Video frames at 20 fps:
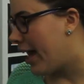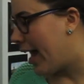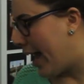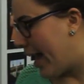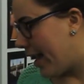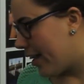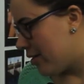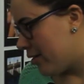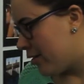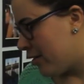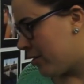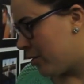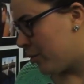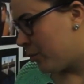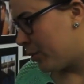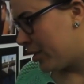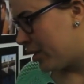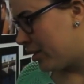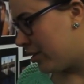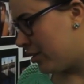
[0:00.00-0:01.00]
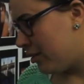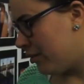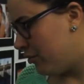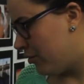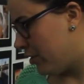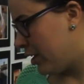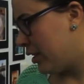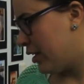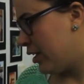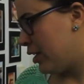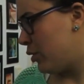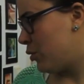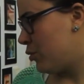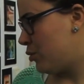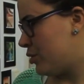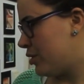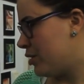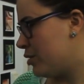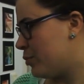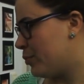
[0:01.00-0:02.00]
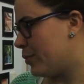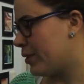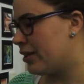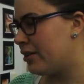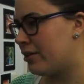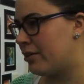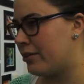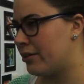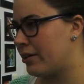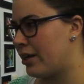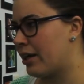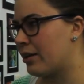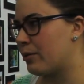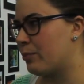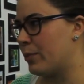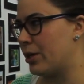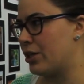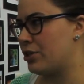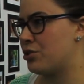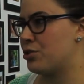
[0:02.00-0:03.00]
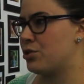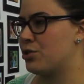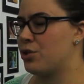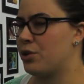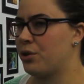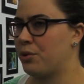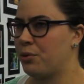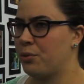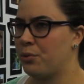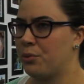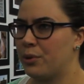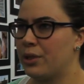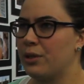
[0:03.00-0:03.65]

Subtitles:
and we didn't really use this blender that much, so